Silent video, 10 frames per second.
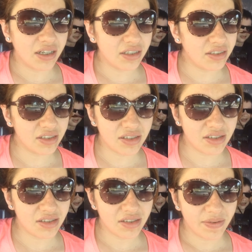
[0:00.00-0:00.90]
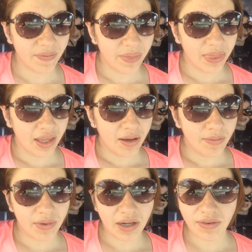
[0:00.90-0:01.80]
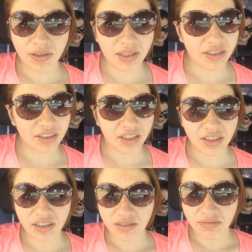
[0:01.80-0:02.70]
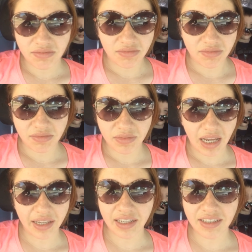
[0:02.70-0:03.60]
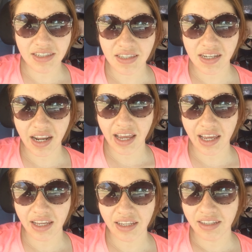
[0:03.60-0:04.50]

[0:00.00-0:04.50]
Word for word: i just but everything's good i guess today